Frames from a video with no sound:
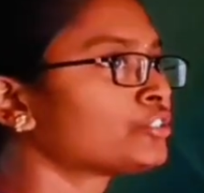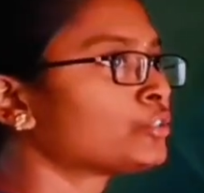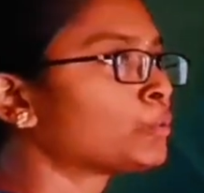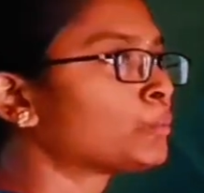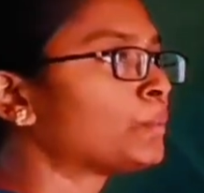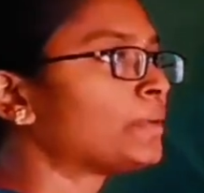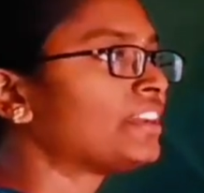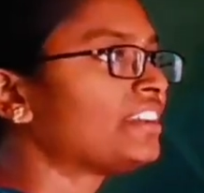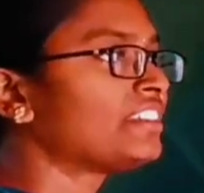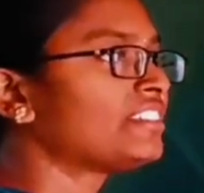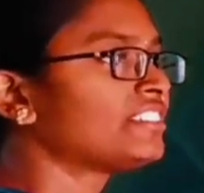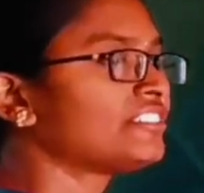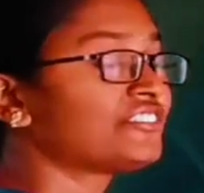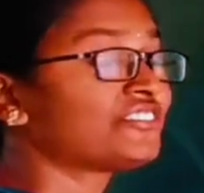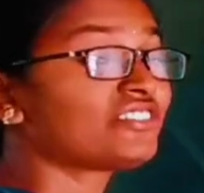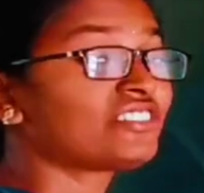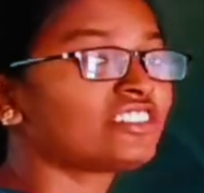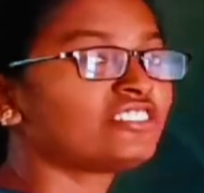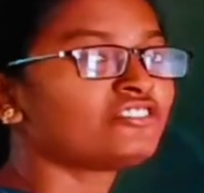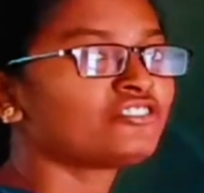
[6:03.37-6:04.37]
to
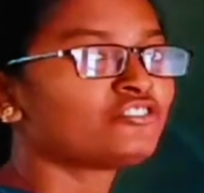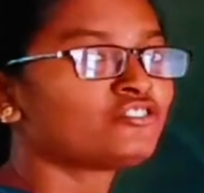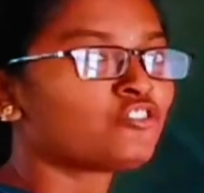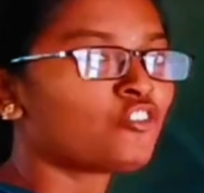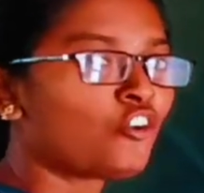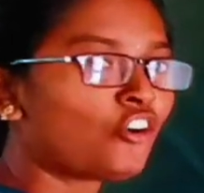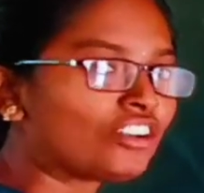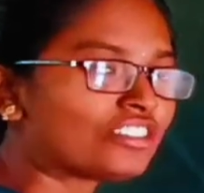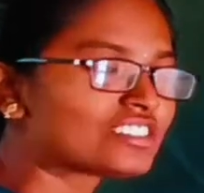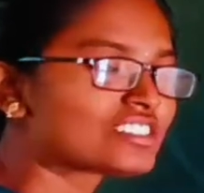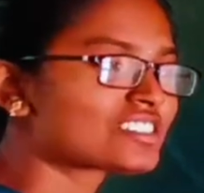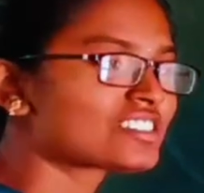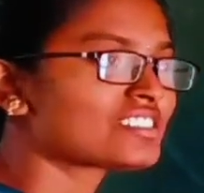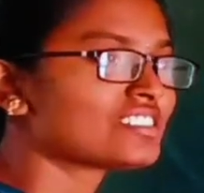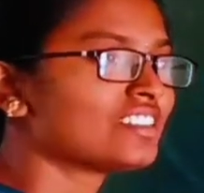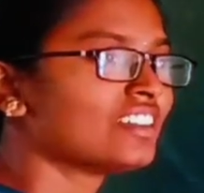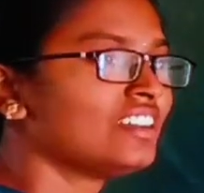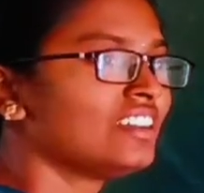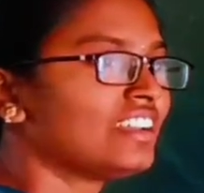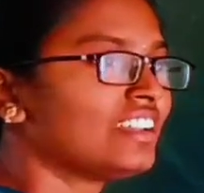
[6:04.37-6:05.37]
be different fonts
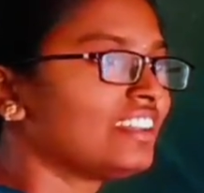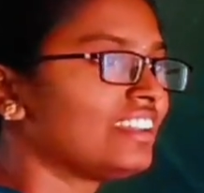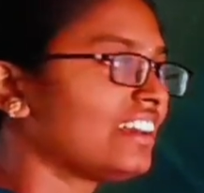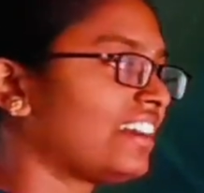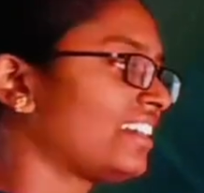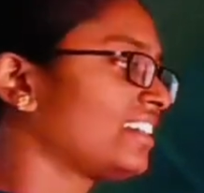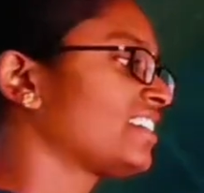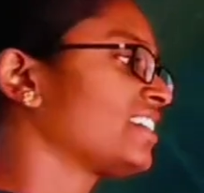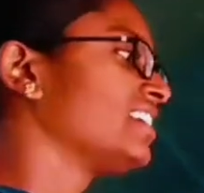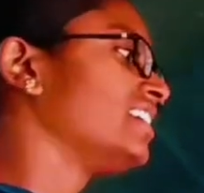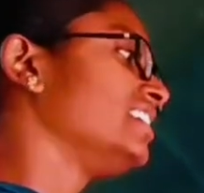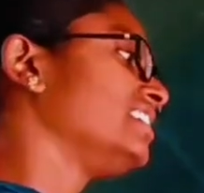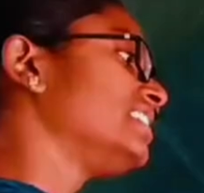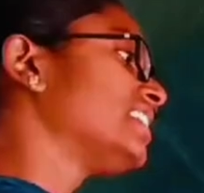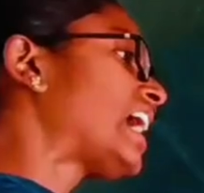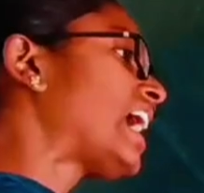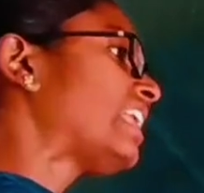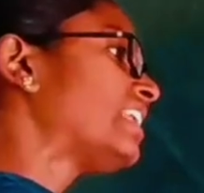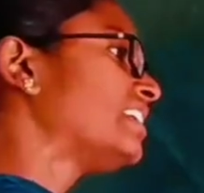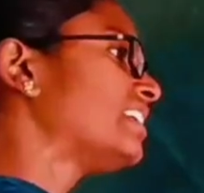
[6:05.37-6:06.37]
like
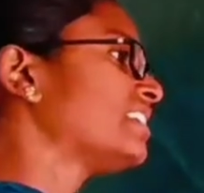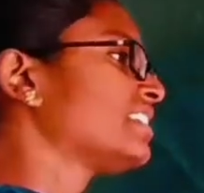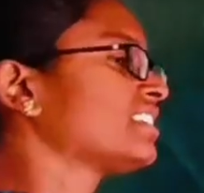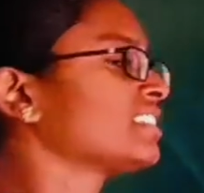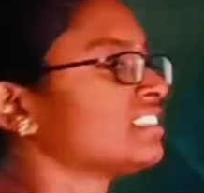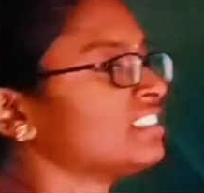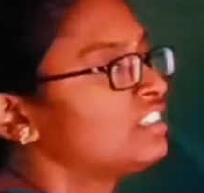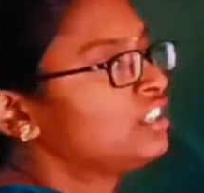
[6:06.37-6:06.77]
italic,